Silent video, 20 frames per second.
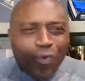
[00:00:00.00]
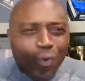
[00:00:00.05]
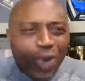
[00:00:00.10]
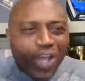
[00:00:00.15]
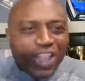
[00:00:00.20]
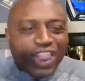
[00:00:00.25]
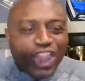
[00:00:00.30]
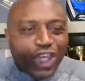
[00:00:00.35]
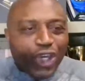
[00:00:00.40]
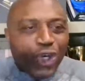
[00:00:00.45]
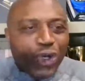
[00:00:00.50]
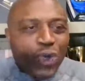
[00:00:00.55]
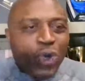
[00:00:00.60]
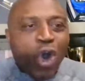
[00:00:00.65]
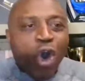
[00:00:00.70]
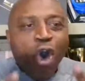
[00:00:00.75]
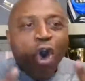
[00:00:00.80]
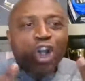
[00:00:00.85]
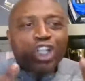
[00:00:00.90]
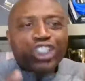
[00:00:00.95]
with
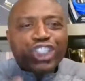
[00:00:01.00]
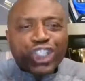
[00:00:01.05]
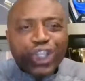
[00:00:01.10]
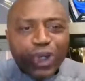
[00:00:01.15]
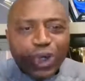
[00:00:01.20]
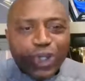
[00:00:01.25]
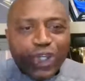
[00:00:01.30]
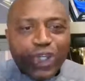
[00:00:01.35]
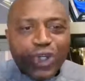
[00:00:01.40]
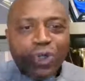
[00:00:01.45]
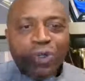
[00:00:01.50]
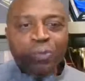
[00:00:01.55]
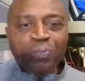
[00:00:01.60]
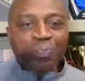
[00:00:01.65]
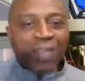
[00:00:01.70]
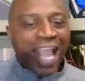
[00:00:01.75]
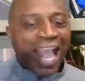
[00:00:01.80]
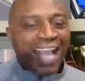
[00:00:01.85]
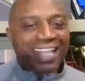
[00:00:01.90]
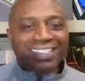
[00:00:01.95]
you or to you
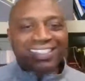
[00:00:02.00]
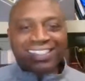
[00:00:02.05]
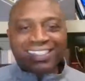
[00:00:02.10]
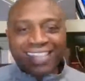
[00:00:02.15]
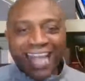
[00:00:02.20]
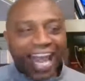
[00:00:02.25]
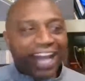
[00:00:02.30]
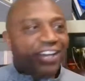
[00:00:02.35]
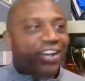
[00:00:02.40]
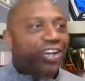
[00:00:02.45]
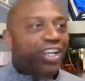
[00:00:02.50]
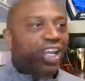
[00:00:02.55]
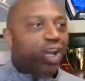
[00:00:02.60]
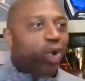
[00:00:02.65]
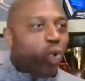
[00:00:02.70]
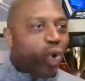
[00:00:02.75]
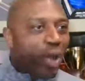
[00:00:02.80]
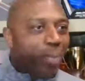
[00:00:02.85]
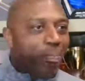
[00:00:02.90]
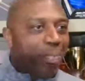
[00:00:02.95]
as standard
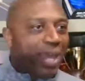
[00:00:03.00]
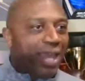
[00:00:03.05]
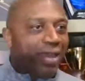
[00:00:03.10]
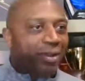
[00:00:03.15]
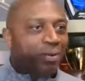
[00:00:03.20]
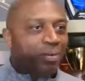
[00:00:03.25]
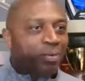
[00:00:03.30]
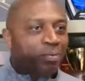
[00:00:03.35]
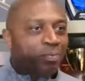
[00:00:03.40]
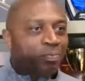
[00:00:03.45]
equipment.